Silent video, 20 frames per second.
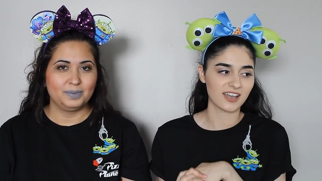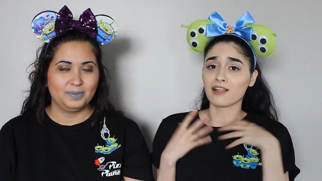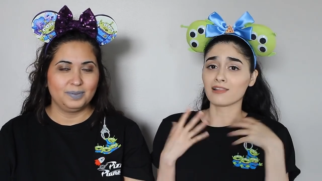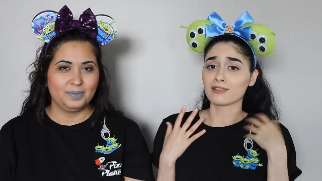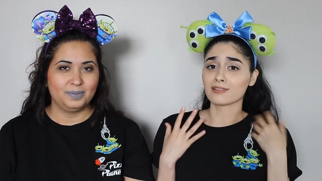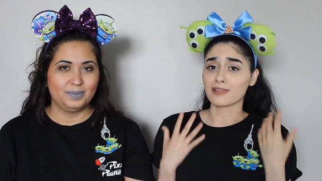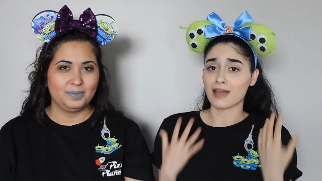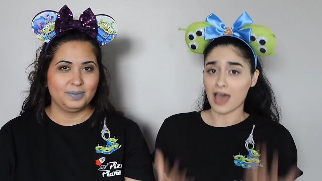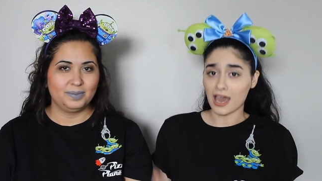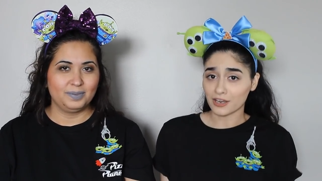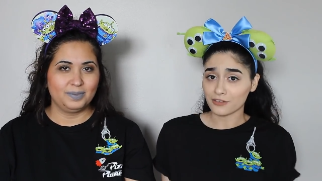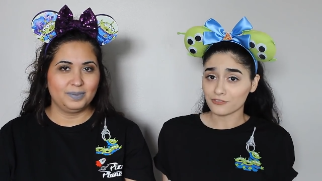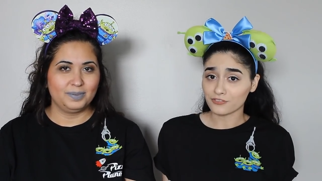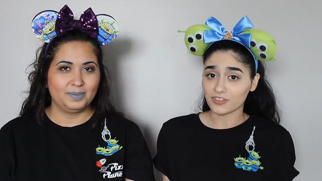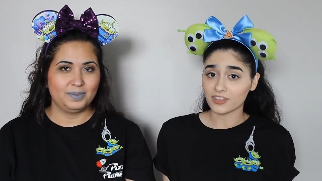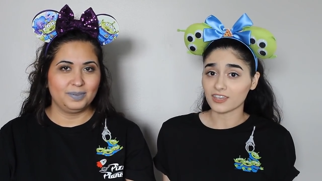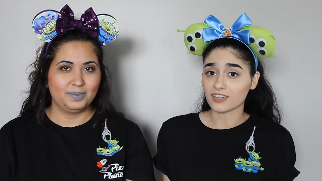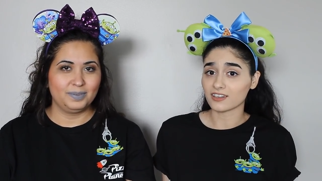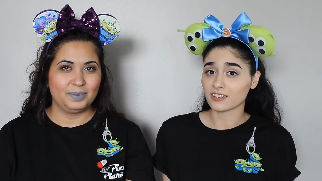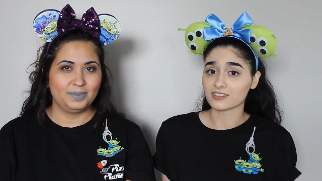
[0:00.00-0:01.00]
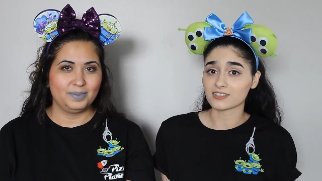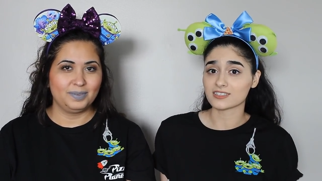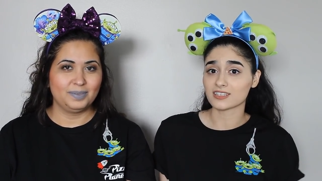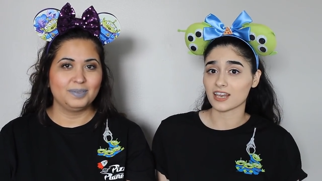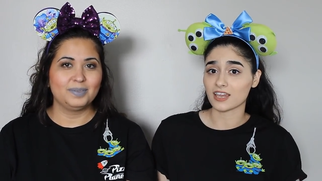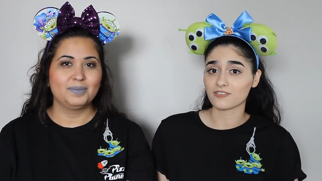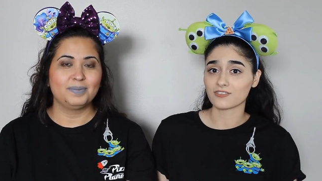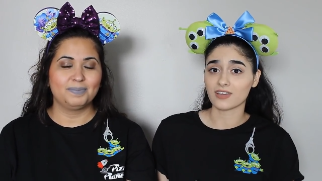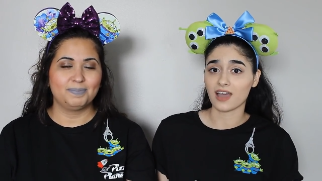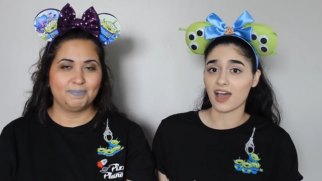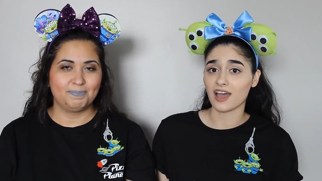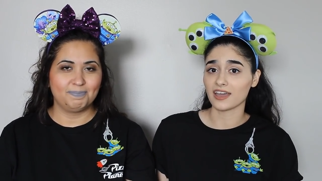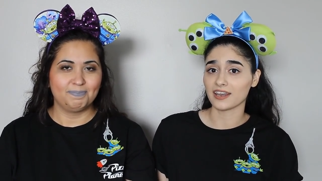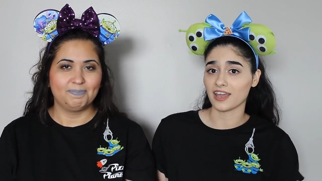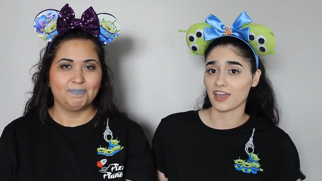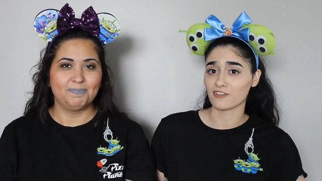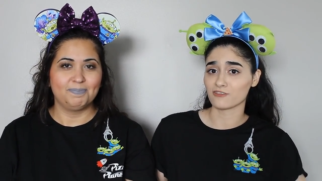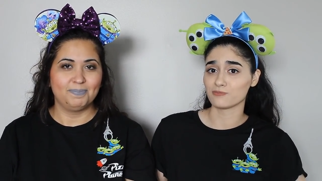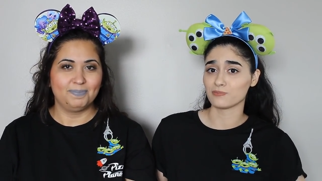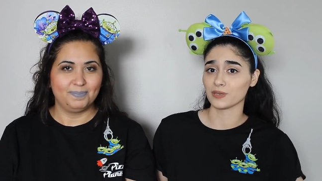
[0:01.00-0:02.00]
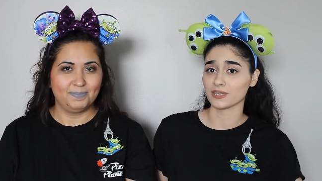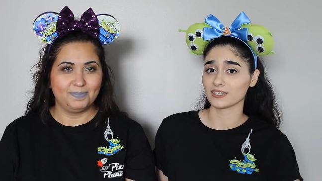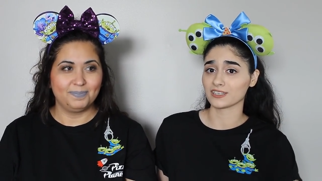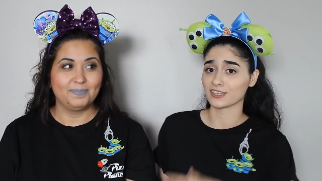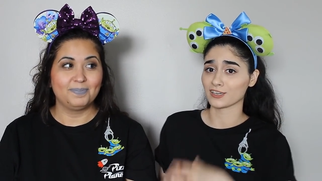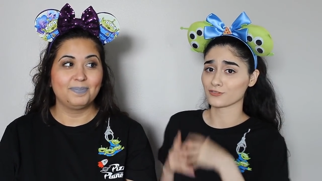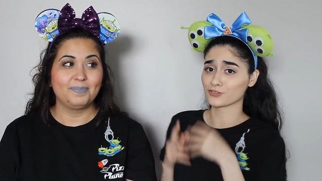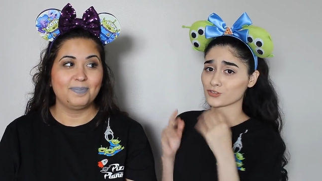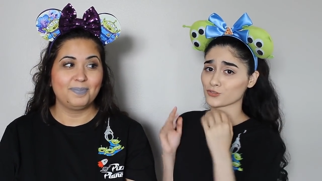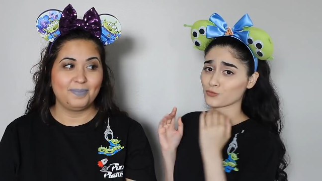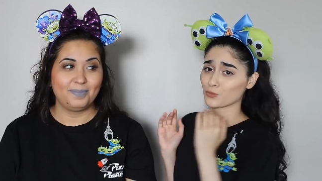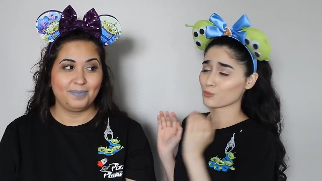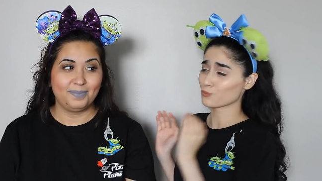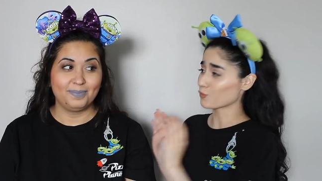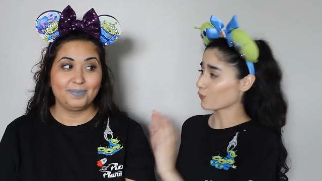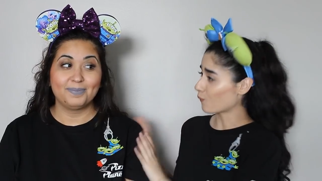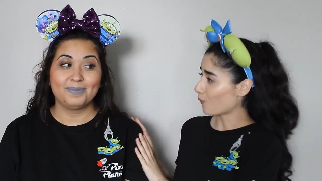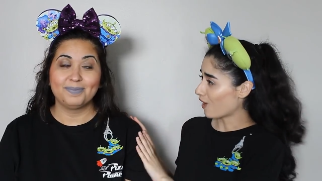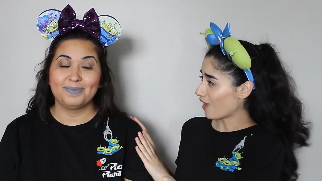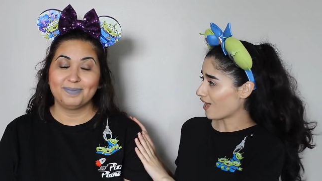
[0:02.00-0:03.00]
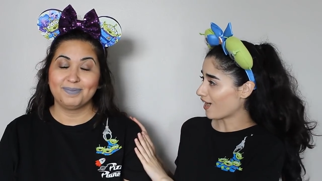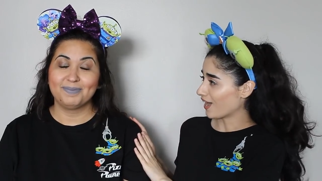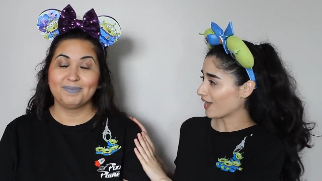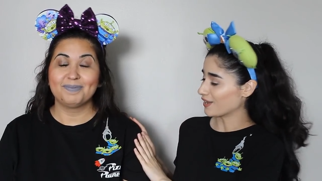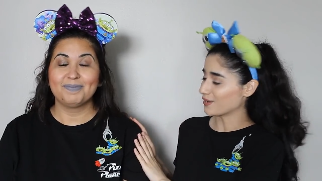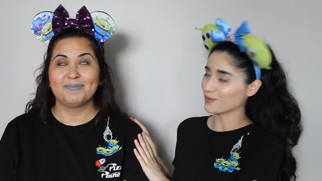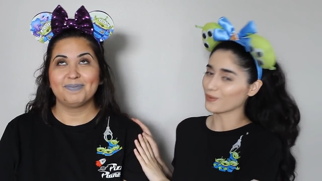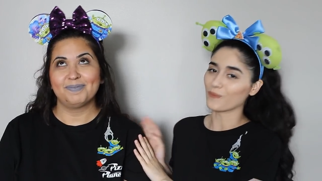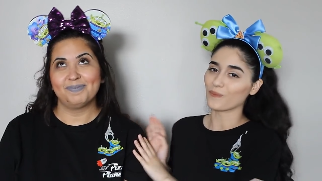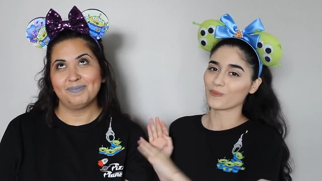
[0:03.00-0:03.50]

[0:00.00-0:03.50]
Speaker 1: A lot of the ears that I've gotten have been gifts from Rowan,